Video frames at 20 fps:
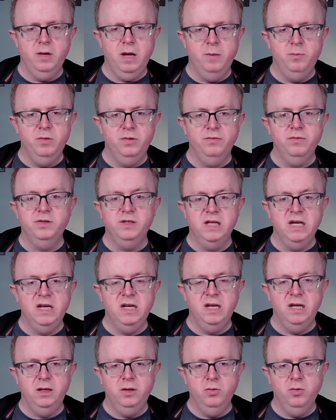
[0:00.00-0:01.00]
and with
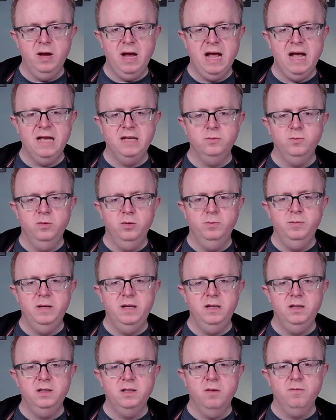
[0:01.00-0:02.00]
routining, your hand will
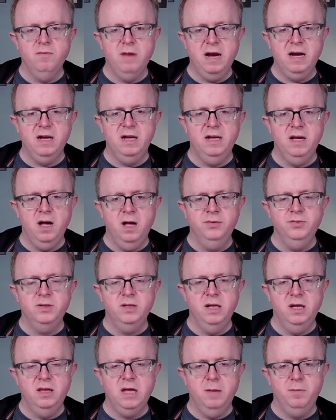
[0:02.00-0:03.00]
be directly
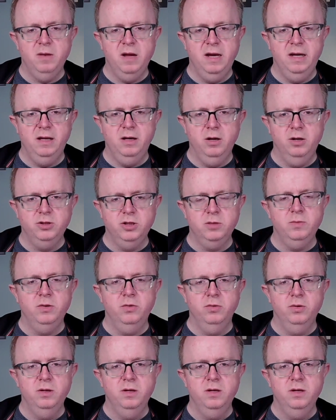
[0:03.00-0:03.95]
underneath that playing card, just when you're